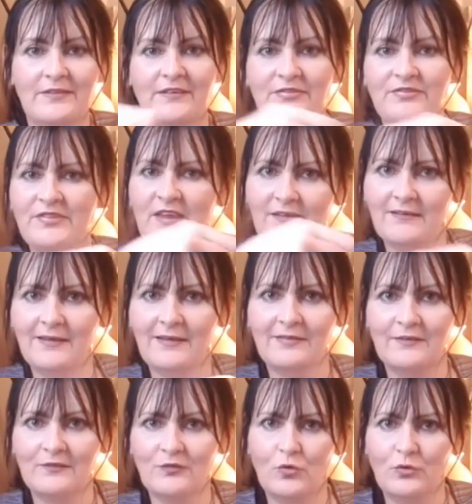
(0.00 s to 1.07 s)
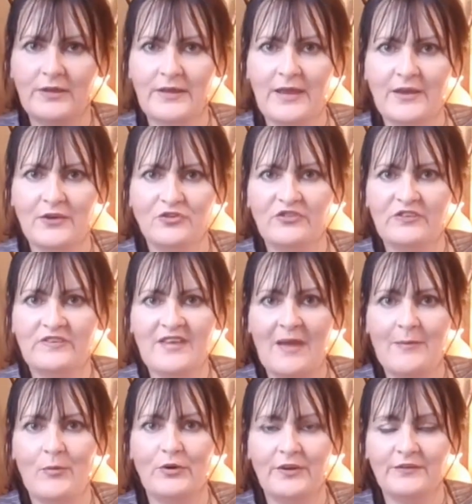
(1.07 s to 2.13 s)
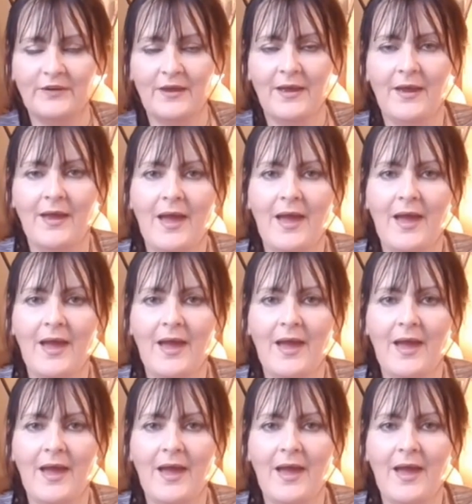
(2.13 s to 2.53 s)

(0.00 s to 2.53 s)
there's a thing in this corner here you can just tap on it